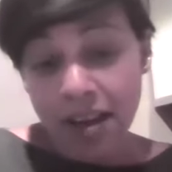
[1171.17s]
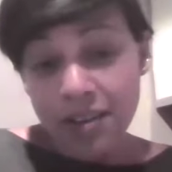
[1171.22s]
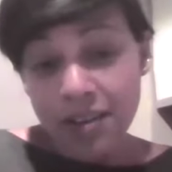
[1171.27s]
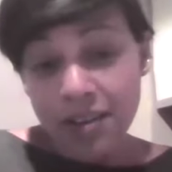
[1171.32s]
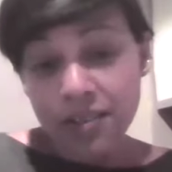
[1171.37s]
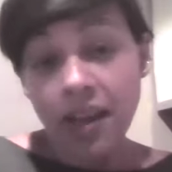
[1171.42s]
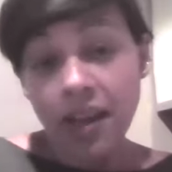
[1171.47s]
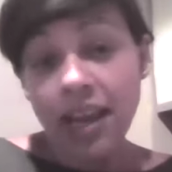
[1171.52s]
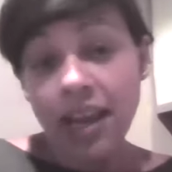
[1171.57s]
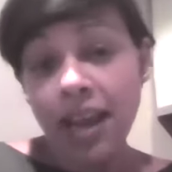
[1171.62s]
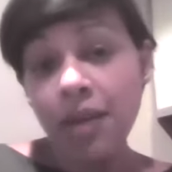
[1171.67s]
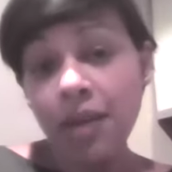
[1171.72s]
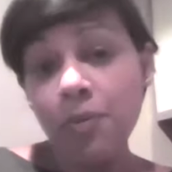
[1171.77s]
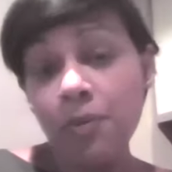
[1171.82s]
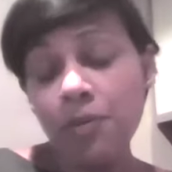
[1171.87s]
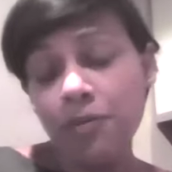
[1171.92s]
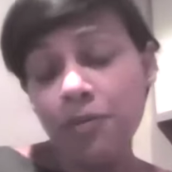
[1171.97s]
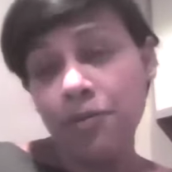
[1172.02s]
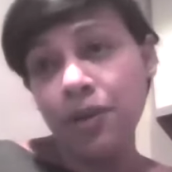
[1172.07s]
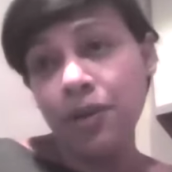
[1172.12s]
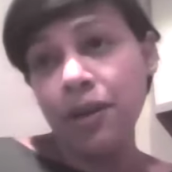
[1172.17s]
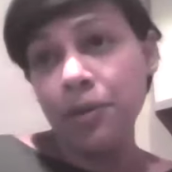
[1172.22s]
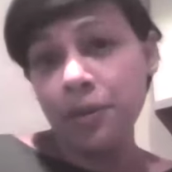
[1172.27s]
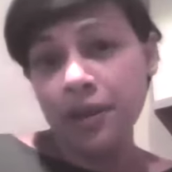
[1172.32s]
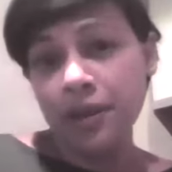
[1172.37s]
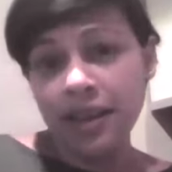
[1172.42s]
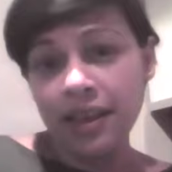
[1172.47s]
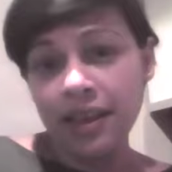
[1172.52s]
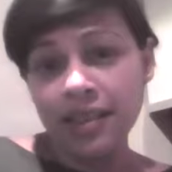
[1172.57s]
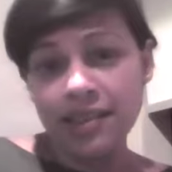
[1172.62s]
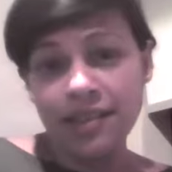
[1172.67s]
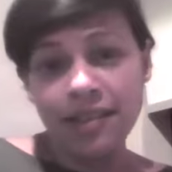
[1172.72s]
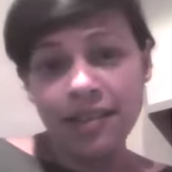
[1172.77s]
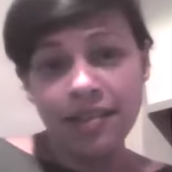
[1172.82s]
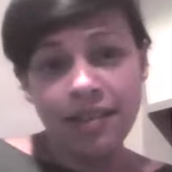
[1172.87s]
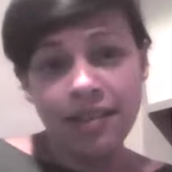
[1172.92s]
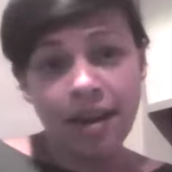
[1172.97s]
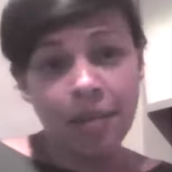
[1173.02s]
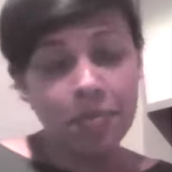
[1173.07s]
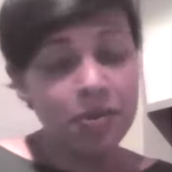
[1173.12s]
So he will frequently
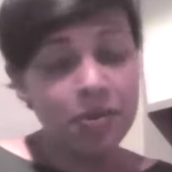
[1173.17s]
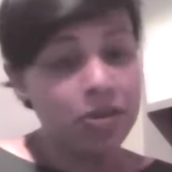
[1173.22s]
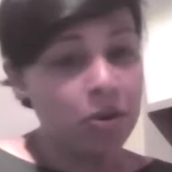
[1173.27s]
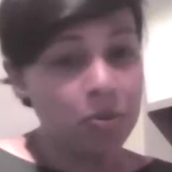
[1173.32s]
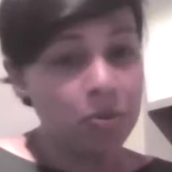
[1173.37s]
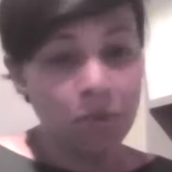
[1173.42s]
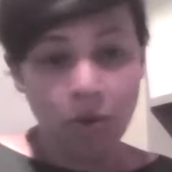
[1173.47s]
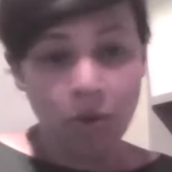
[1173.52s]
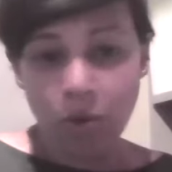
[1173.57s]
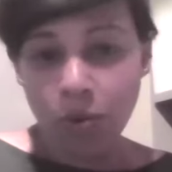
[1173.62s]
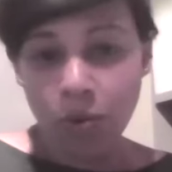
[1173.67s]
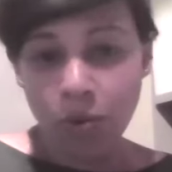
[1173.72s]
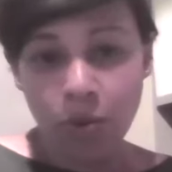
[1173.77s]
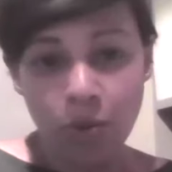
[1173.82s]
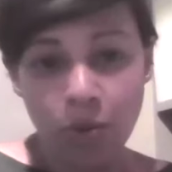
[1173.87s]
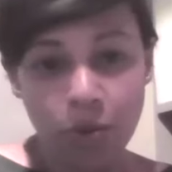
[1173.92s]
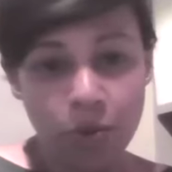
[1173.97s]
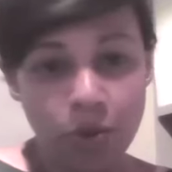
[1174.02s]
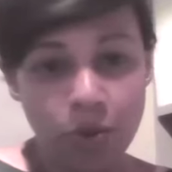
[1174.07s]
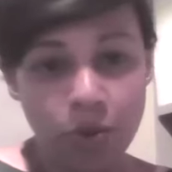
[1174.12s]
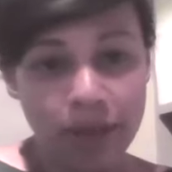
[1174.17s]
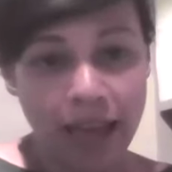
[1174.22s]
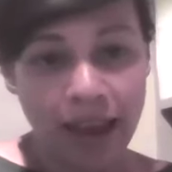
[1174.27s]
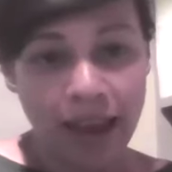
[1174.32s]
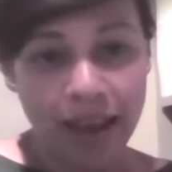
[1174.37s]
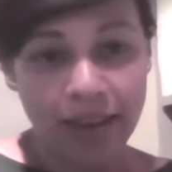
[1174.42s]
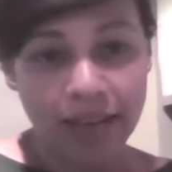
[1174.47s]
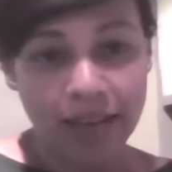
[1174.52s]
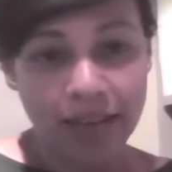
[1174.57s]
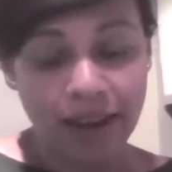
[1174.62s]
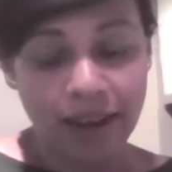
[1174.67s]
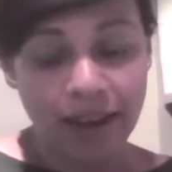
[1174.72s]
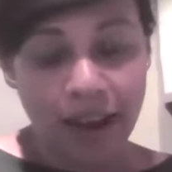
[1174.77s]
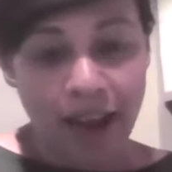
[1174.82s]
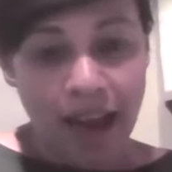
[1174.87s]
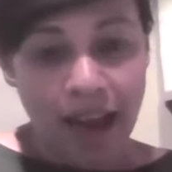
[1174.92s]
set up Zoom calls and